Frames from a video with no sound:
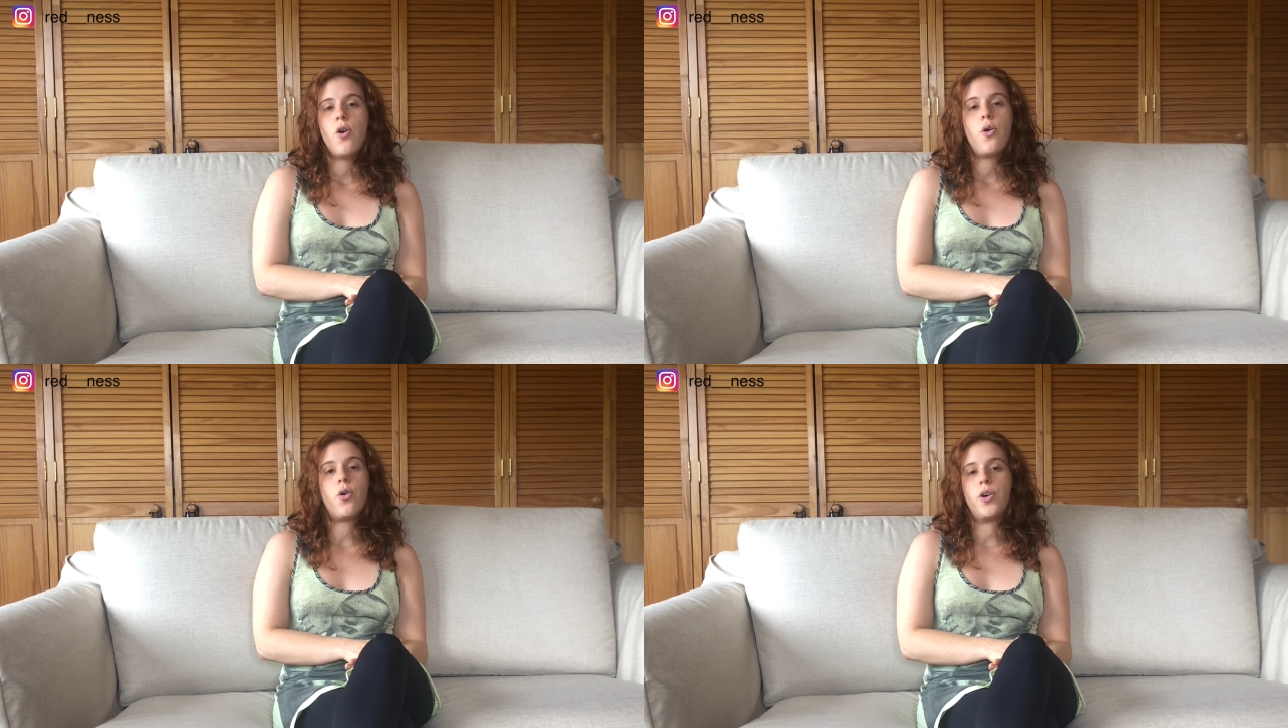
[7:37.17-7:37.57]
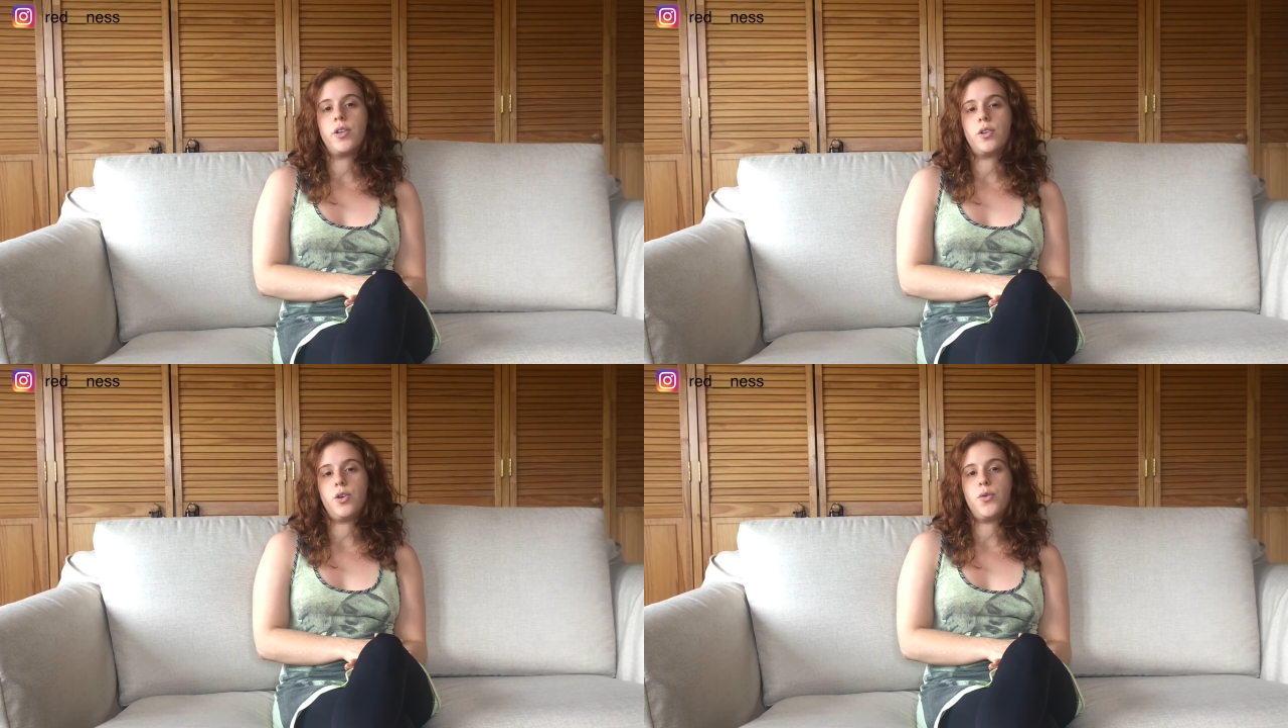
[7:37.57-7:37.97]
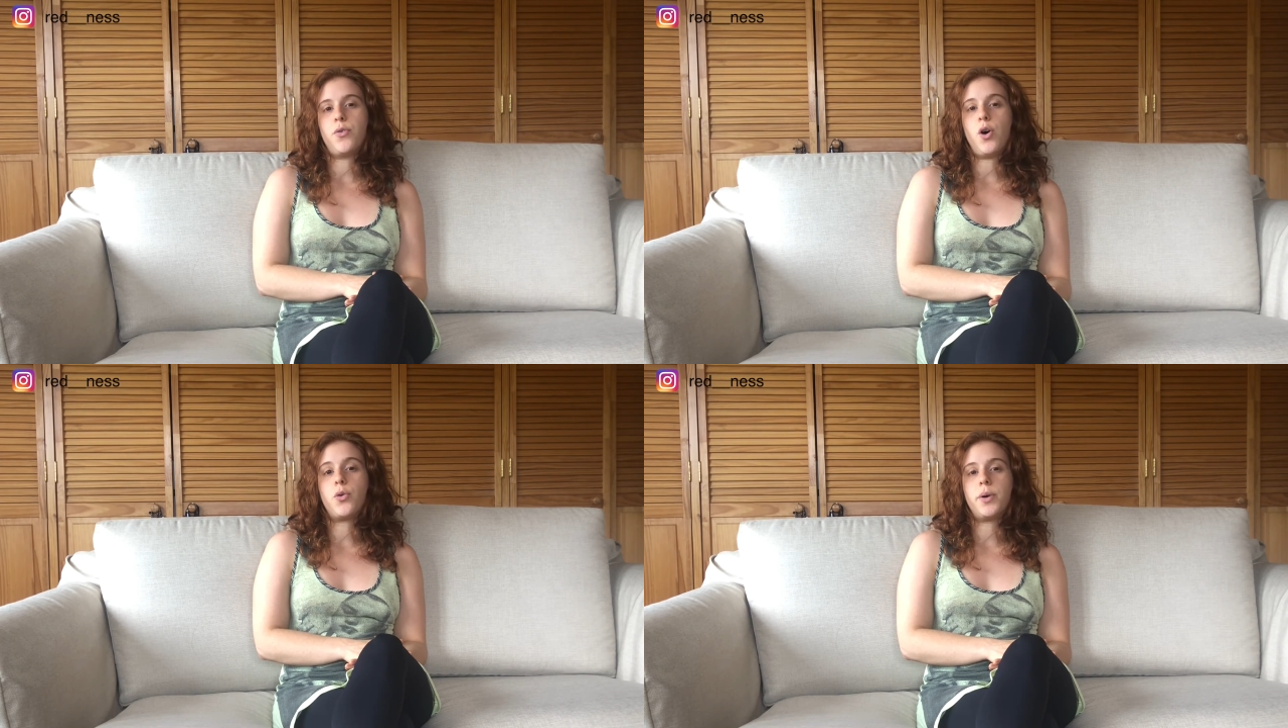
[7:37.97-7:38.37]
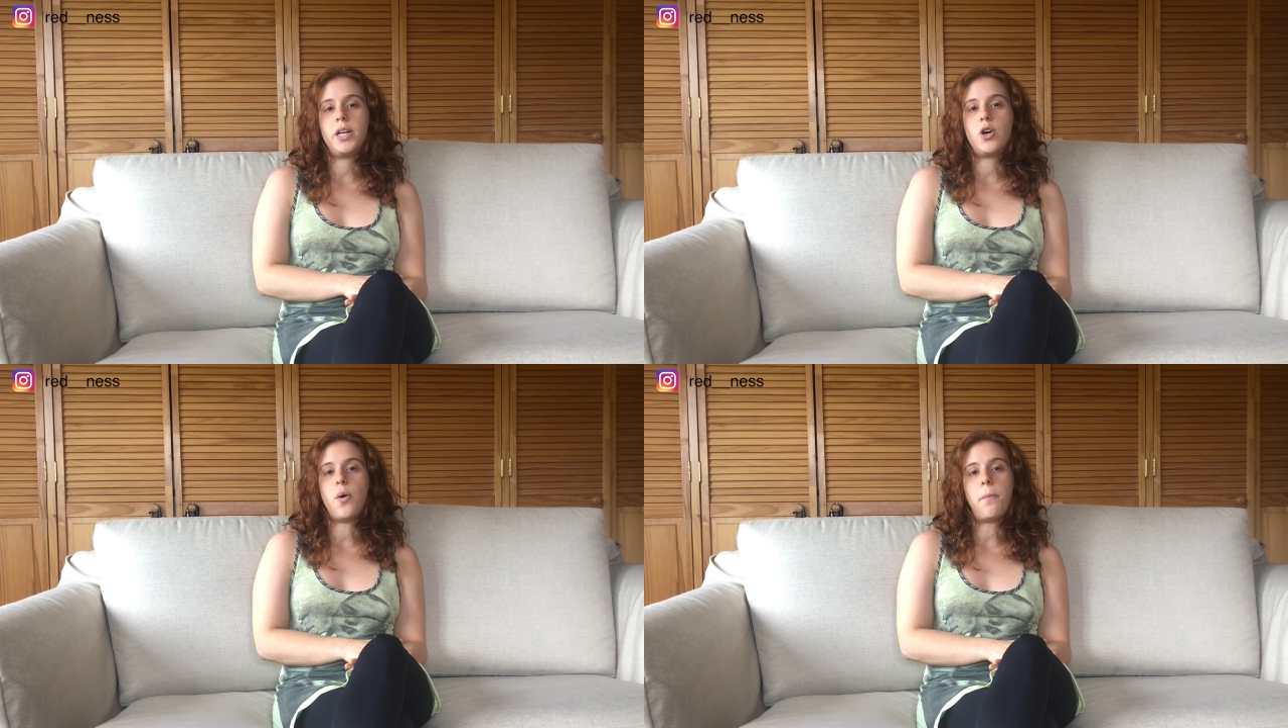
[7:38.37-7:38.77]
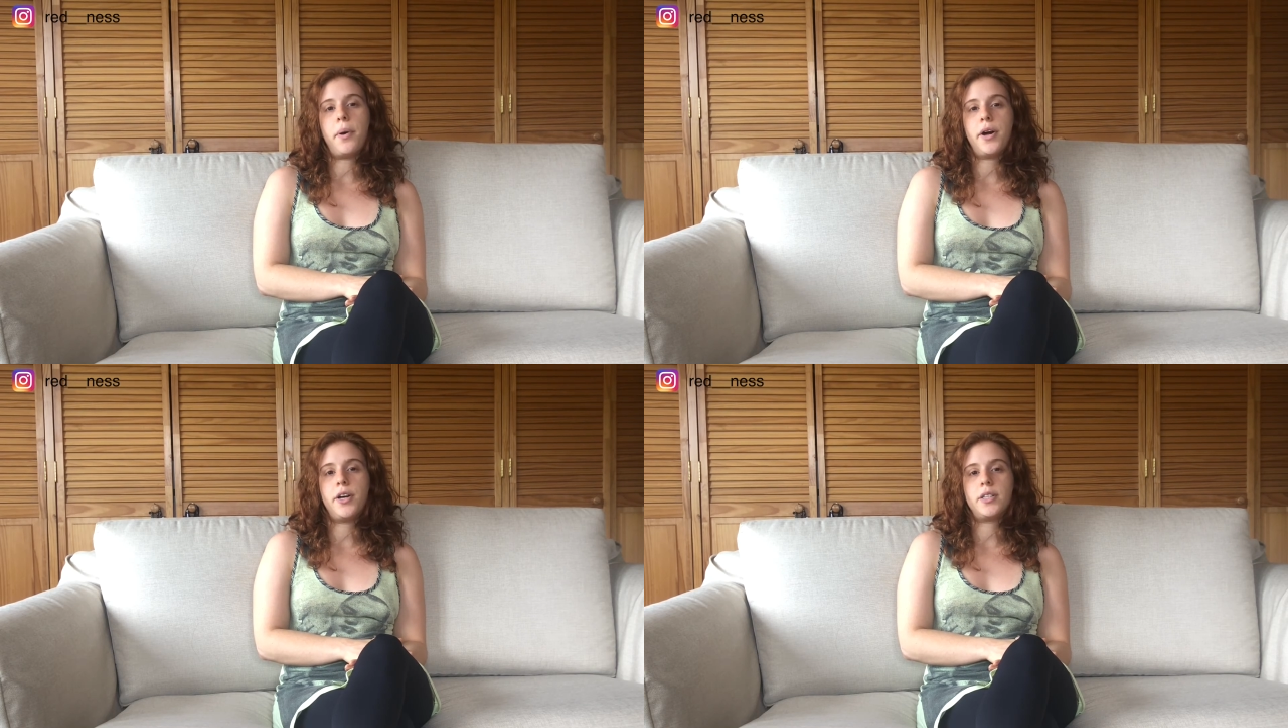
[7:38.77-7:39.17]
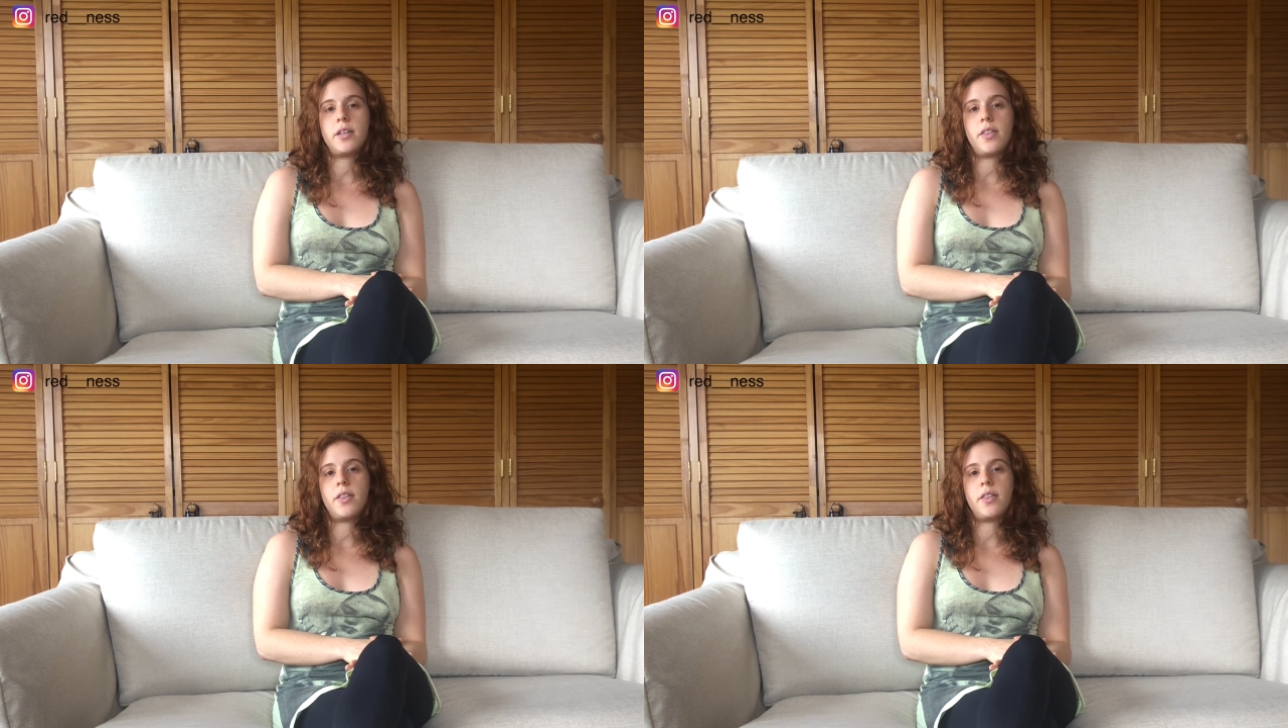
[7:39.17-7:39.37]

or you've already compared